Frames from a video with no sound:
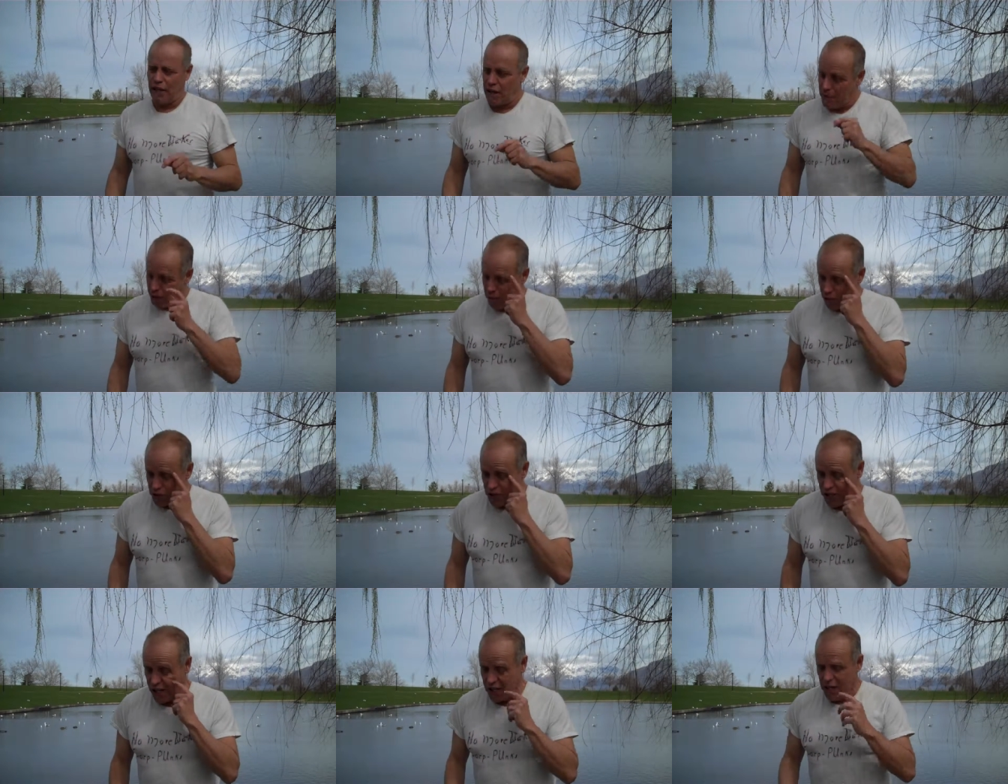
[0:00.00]
I'm
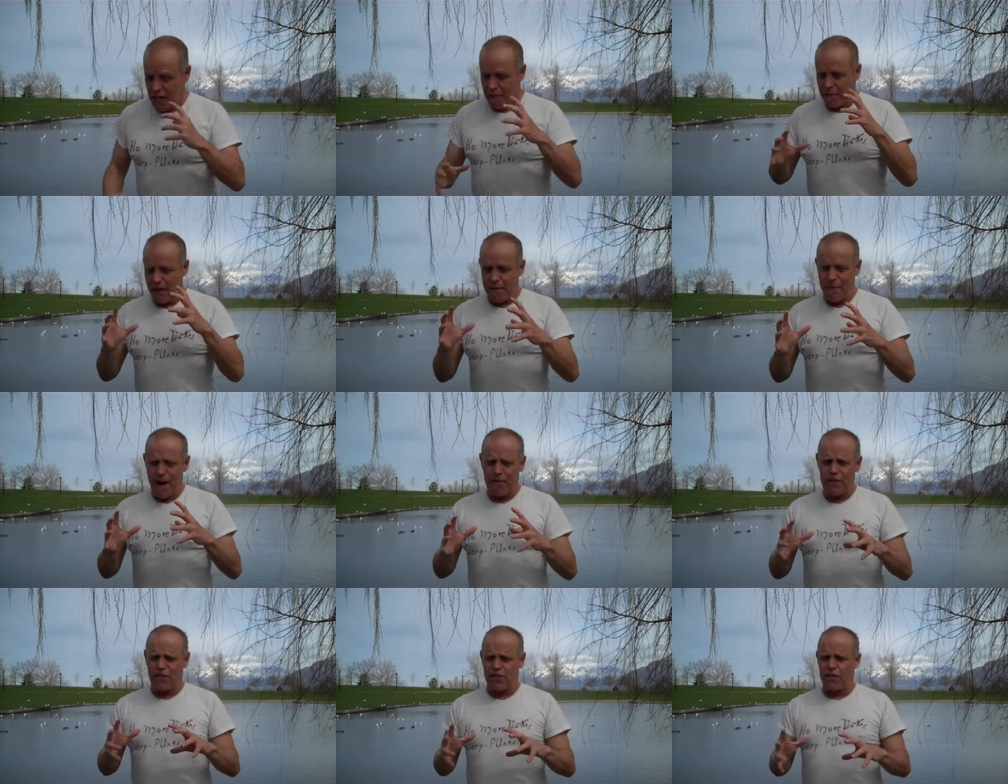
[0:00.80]
almost done. But in
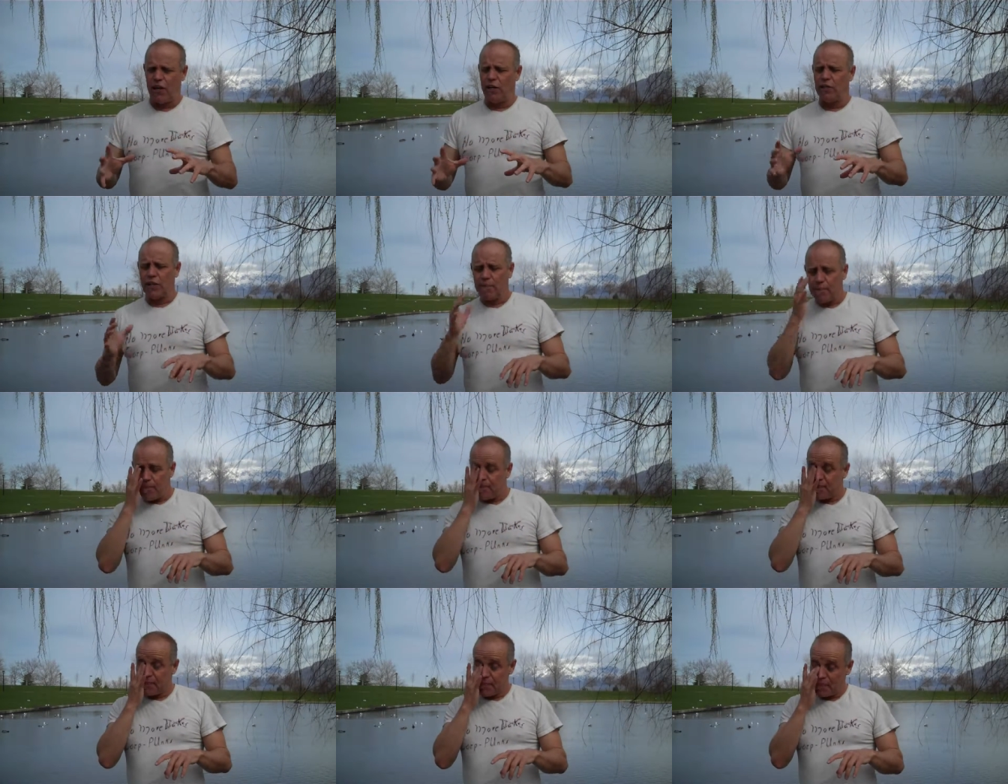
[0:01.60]
my research,
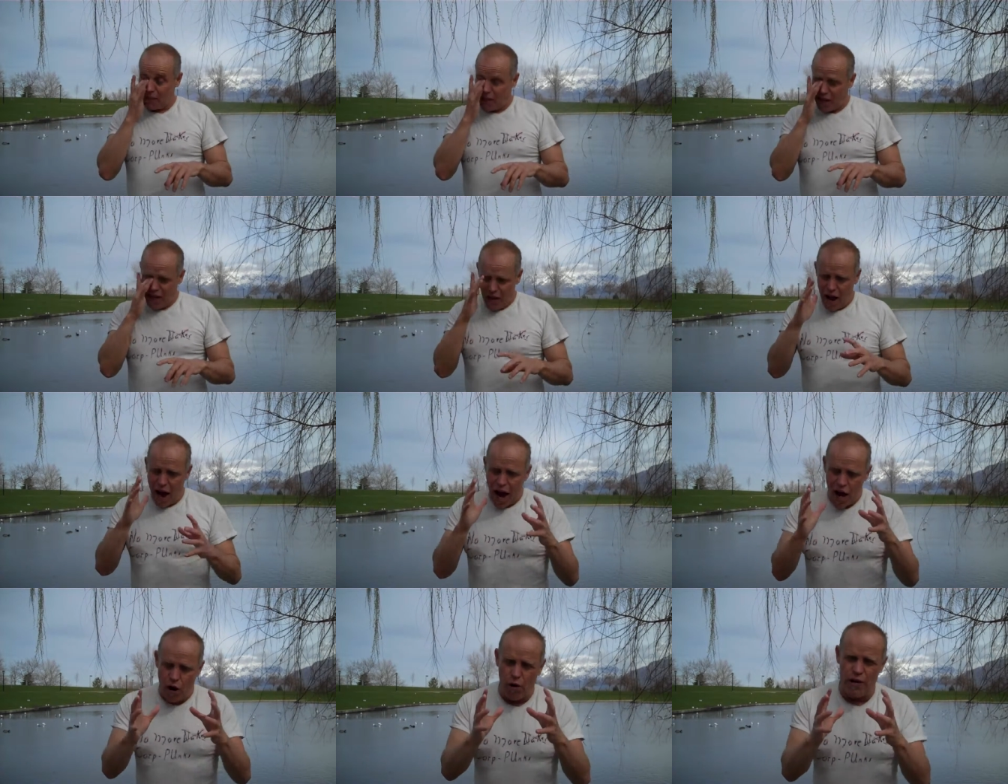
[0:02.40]

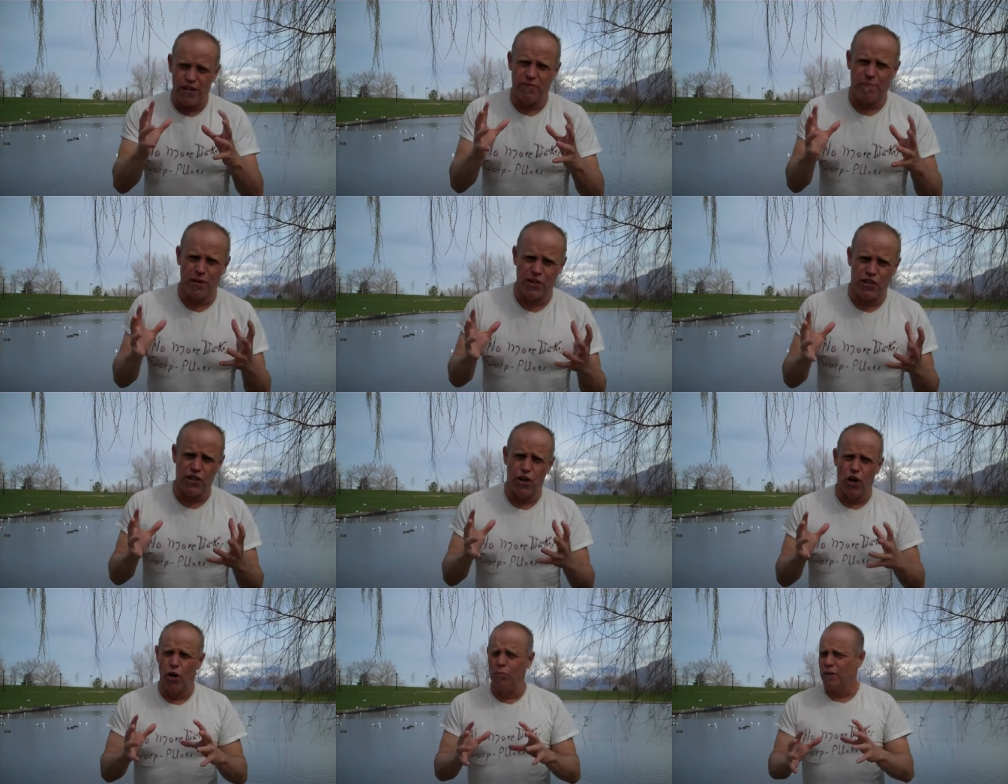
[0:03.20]
I always
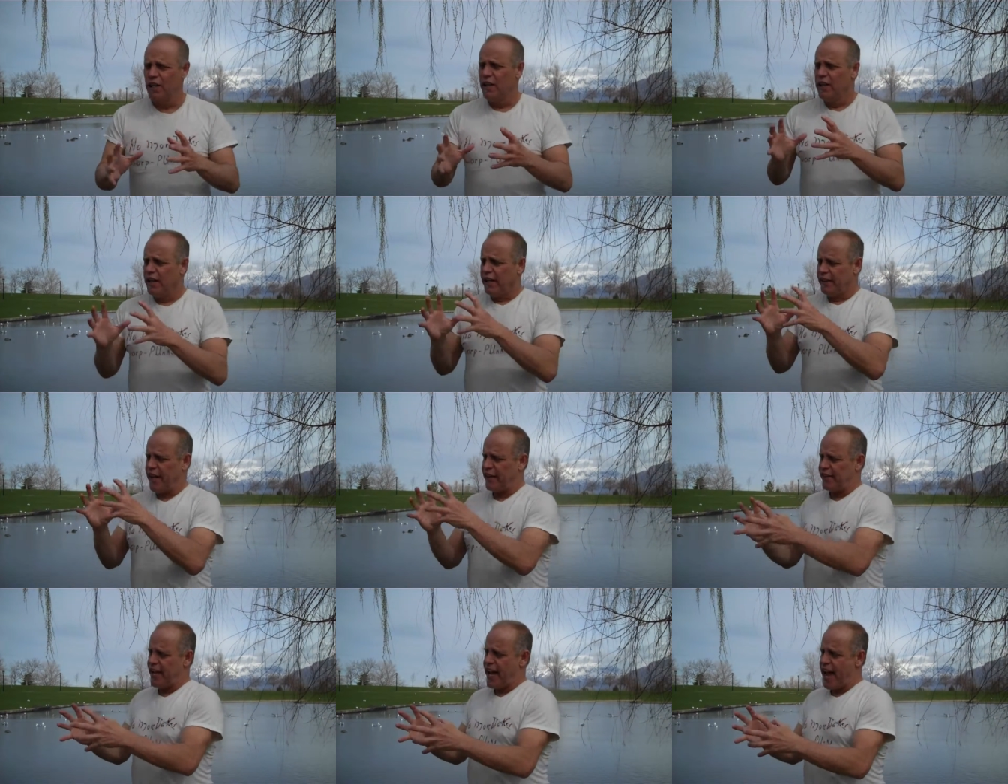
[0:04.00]
presume
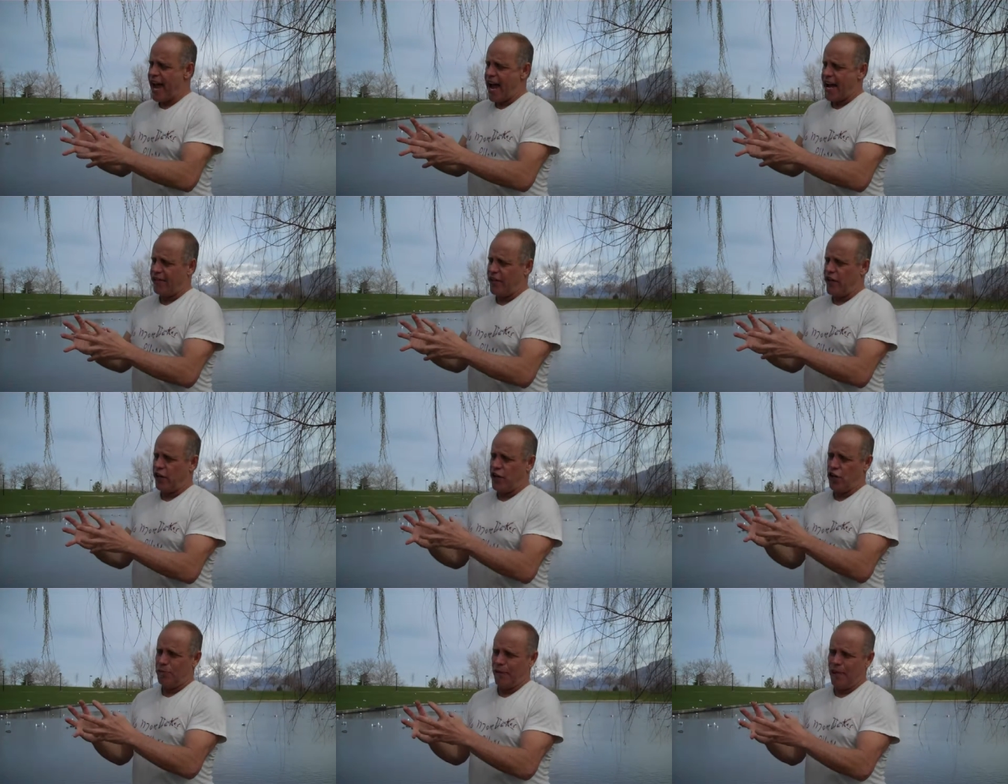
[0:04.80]
that they had
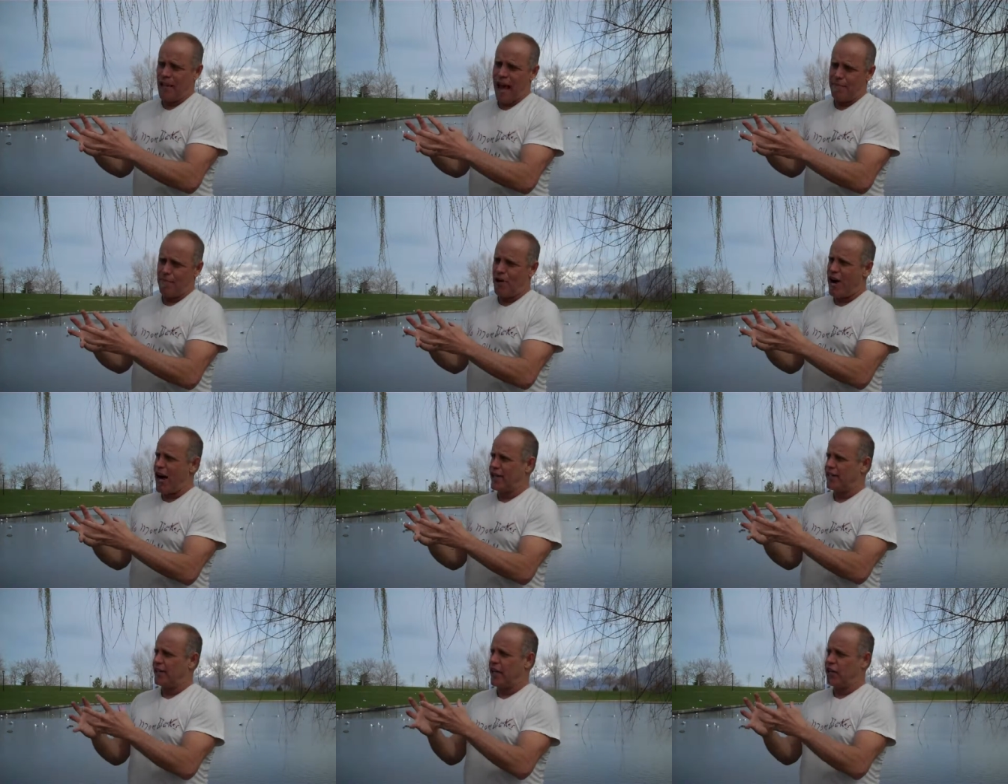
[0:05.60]
their human lab
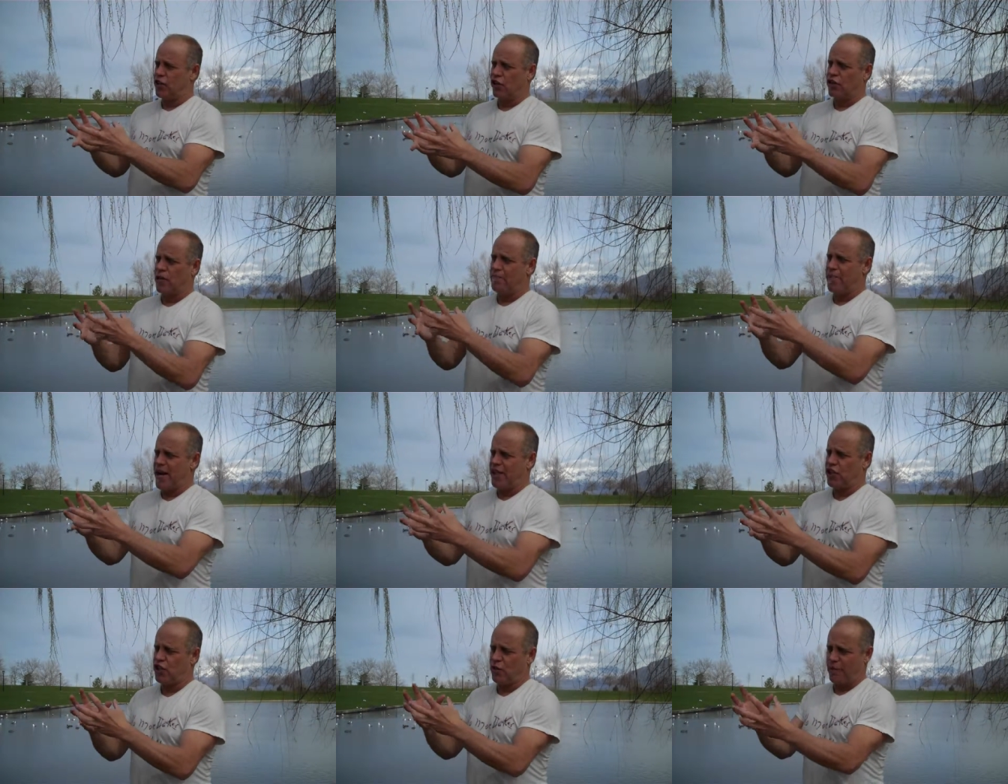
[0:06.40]
rats and they took their
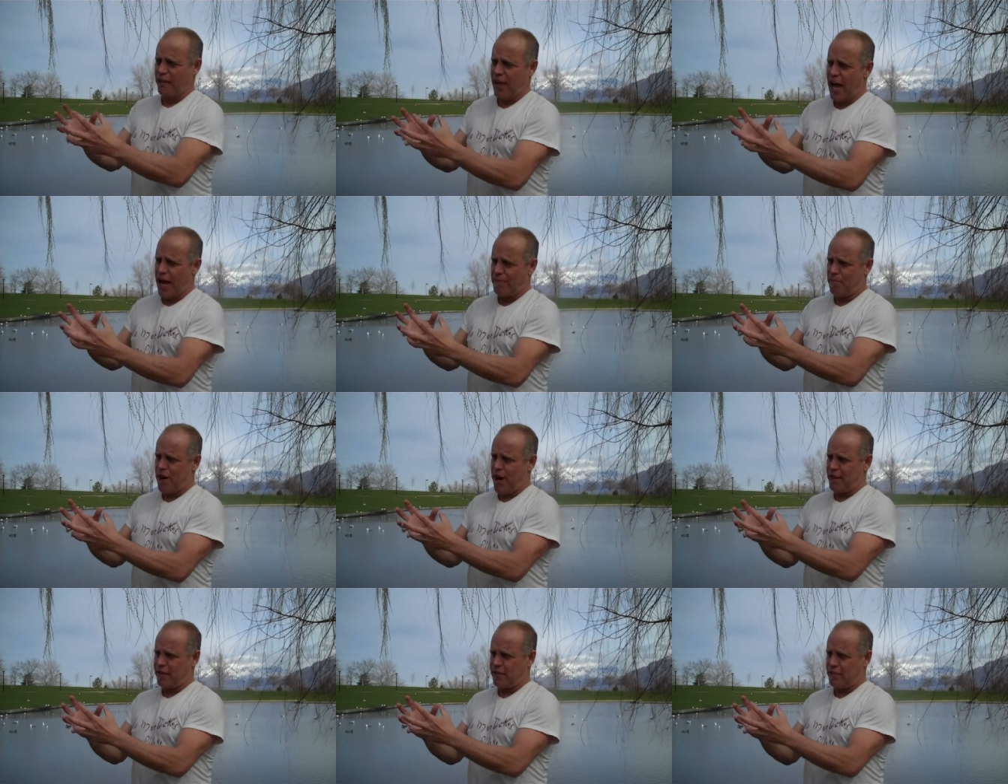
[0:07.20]
best human lab
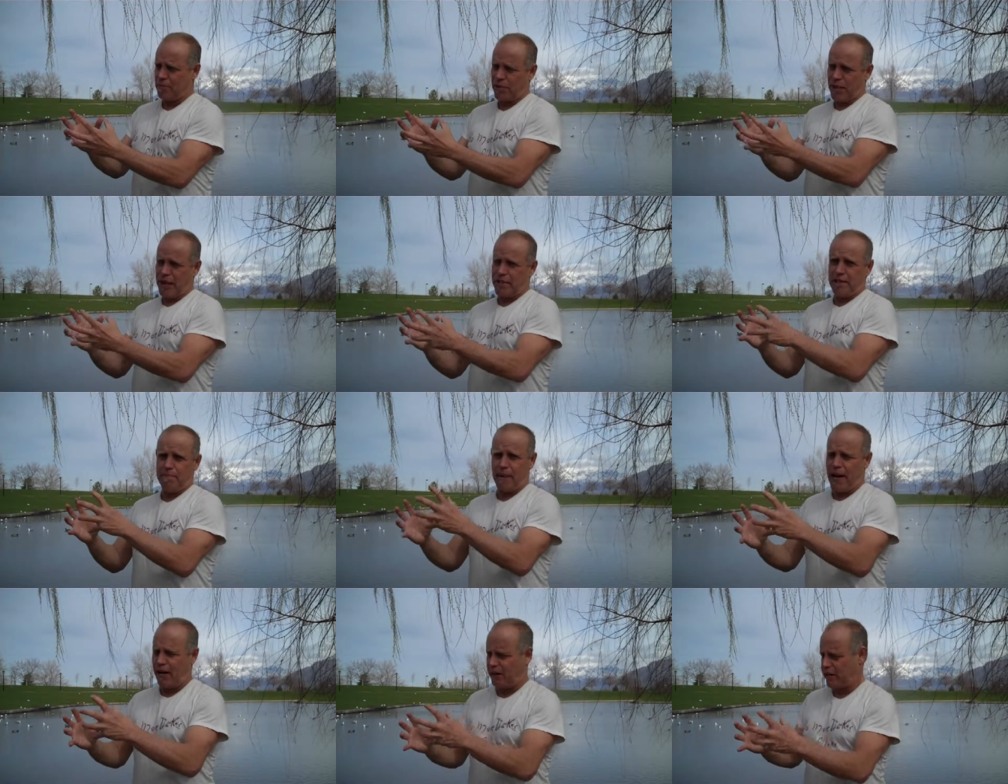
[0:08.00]
rats, the Marines
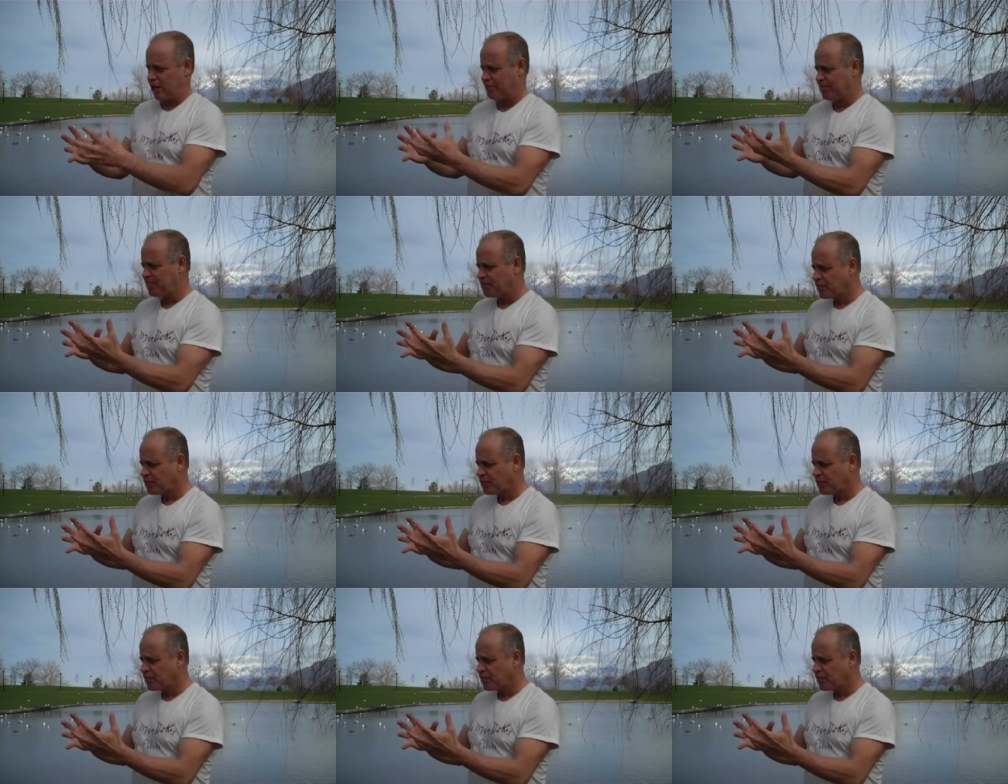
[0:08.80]
at Pendleton.